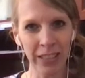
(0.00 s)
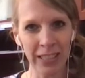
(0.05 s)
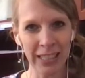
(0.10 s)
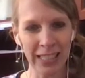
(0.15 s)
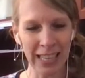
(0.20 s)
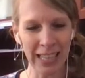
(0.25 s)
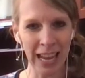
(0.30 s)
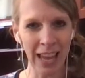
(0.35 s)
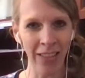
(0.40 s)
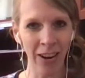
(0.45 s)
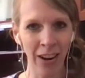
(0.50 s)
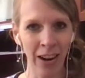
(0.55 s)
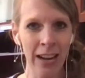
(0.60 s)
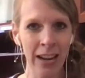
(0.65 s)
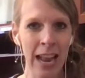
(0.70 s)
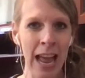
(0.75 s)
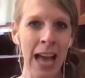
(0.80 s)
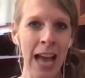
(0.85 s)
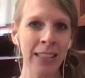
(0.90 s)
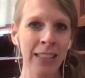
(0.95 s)
together.
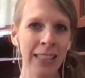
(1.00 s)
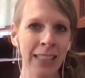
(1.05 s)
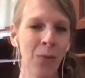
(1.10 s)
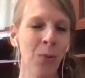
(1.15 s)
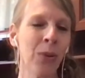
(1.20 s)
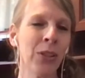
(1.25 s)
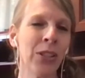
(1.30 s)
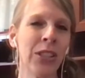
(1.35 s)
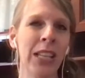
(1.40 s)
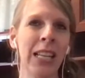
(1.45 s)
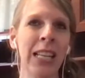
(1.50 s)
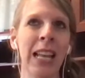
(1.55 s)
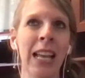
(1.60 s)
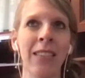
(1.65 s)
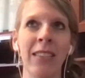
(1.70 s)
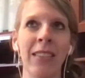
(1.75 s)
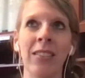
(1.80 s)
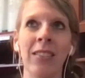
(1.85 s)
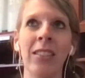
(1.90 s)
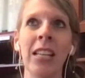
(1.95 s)
And as they were sitting
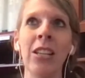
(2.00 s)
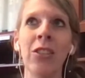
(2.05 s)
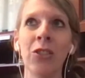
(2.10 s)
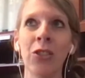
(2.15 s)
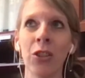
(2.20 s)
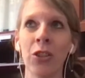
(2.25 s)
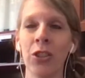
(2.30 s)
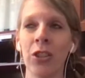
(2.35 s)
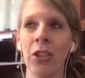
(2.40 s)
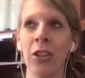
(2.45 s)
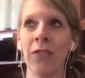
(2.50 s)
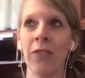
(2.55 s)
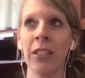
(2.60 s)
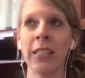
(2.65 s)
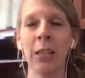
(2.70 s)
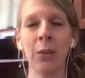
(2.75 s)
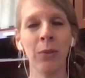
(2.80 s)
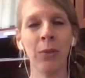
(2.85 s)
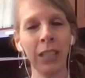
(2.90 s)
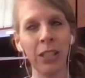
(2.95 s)
at this Easter service,
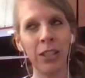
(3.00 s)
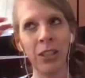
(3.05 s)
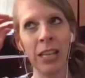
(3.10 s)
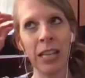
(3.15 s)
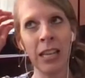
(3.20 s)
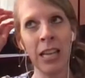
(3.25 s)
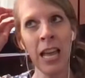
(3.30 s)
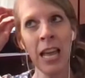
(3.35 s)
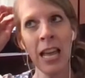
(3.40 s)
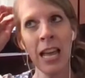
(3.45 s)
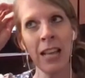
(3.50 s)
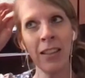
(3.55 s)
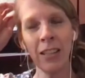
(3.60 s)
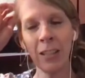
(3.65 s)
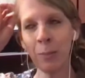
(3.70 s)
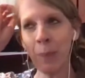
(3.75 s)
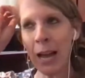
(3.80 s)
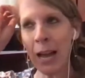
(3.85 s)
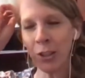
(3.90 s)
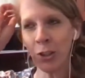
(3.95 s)
they were listening,
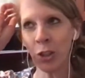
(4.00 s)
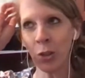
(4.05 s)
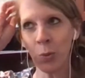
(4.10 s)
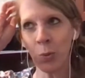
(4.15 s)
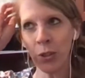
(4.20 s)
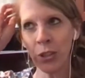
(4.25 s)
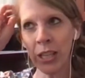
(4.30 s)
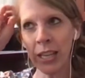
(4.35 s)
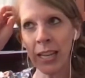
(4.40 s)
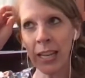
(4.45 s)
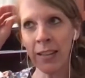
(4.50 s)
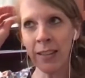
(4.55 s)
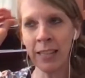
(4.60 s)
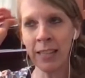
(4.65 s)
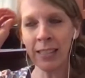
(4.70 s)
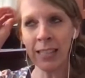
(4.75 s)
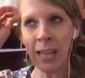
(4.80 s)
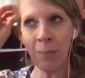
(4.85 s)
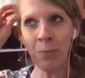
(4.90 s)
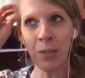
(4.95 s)
these pastors were sitting in
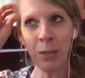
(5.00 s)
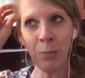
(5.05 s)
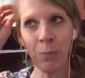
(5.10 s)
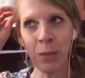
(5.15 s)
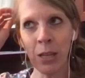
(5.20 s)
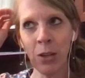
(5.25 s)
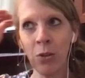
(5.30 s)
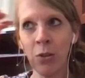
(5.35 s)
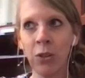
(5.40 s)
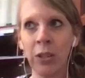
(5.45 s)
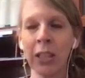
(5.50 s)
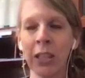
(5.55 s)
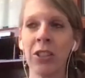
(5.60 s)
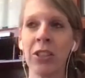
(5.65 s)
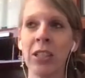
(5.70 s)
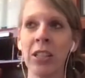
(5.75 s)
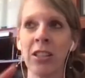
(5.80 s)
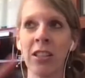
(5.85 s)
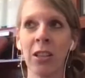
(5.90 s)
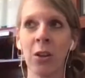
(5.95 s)
these empty pews,
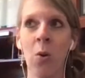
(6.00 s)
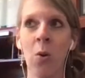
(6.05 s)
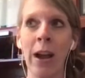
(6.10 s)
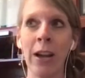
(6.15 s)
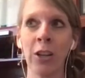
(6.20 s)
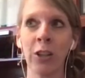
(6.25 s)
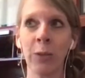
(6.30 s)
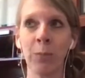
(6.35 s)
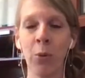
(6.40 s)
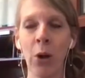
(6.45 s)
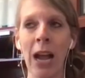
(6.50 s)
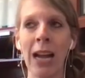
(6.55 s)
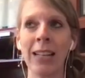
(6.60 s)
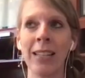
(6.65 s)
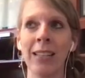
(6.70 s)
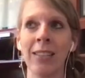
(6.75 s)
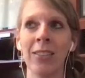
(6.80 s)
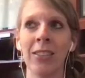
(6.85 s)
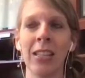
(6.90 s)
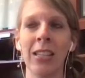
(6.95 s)
listening to the choir's
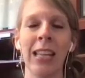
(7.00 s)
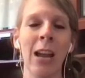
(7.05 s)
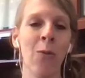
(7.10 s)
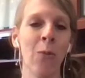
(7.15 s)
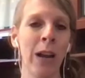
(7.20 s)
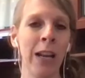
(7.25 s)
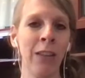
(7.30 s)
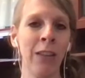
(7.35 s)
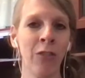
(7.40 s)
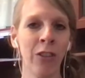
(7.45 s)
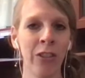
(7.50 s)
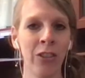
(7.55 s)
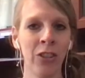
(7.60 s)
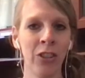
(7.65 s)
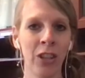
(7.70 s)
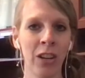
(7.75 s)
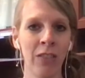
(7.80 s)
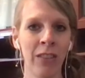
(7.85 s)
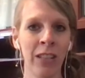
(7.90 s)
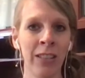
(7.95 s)
practice to get ready for the
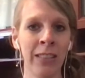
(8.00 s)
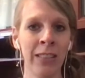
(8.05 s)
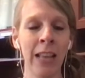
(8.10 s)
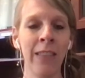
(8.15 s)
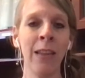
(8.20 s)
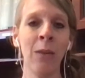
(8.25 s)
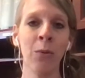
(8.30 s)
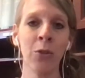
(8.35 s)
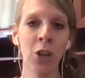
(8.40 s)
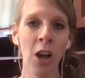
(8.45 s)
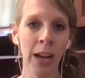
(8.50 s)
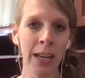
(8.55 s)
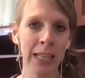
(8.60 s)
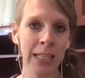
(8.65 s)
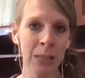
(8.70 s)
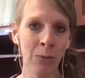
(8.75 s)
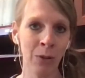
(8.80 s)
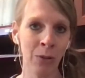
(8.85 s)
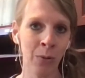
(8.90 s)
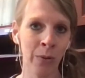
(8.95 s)
service. And they were talking
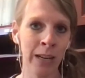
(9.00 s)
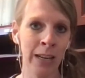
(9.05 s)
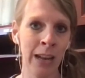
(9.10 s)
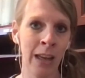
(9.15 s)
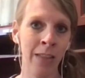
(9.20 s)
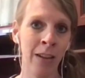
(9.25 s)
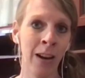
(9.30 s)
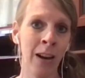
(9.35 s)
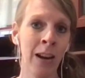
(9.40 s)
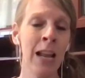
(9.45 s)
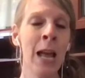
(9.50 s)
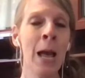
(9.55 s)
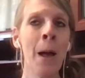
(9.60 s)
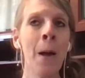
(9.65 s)
with one another.